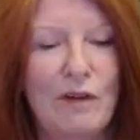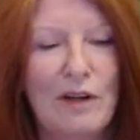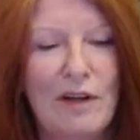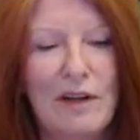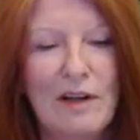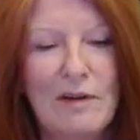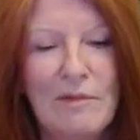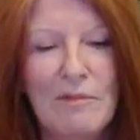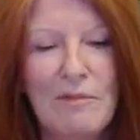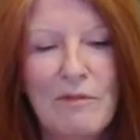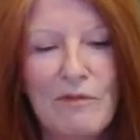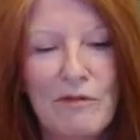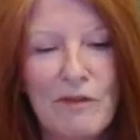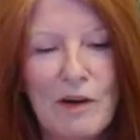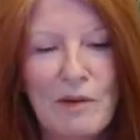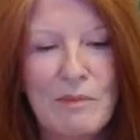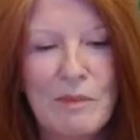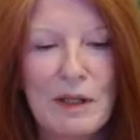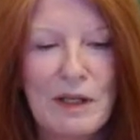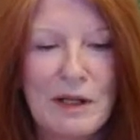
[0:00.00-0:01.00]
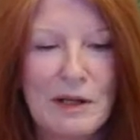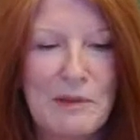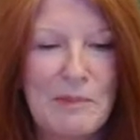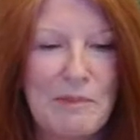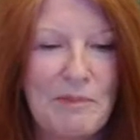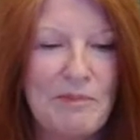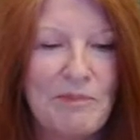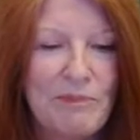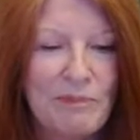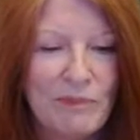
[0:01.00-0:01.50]
from
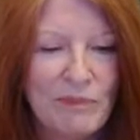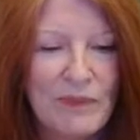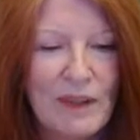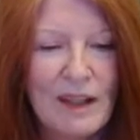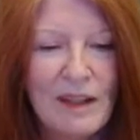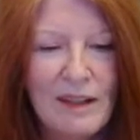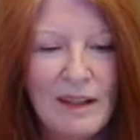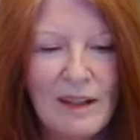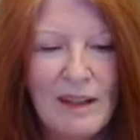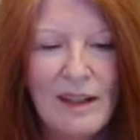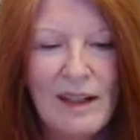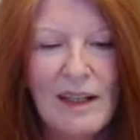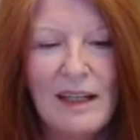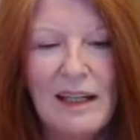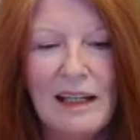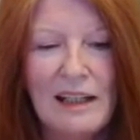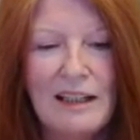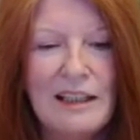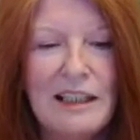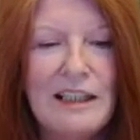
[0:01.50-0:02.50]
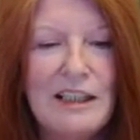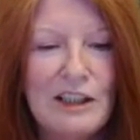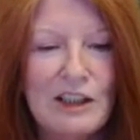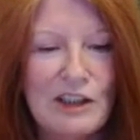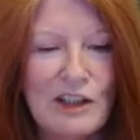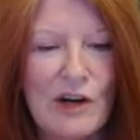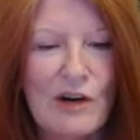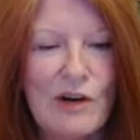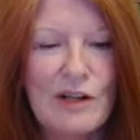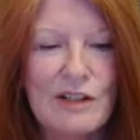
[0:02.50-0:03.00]
him, and he
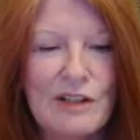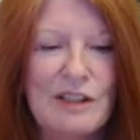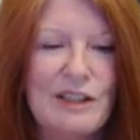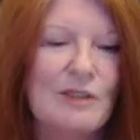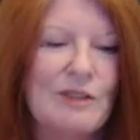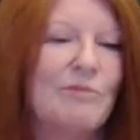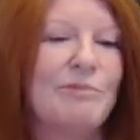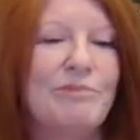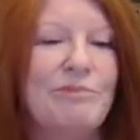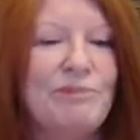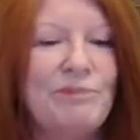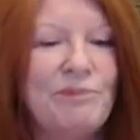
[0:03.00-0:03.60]
starts,